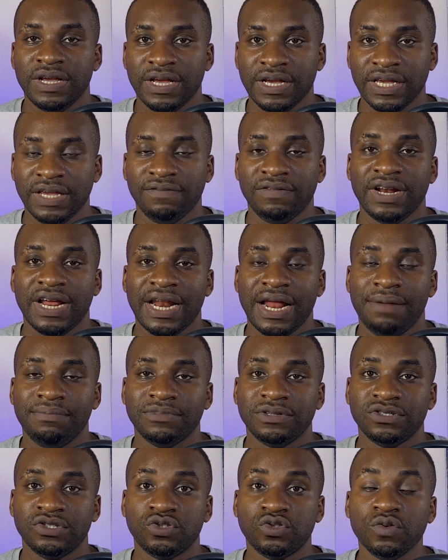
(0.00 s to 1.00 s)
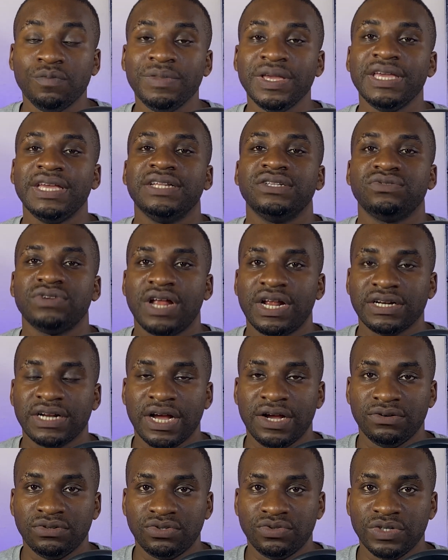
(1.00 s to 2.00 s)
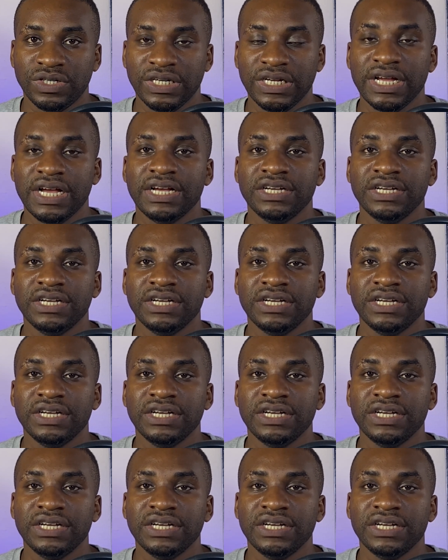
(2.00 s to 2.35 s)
given that I'm zooming into that country.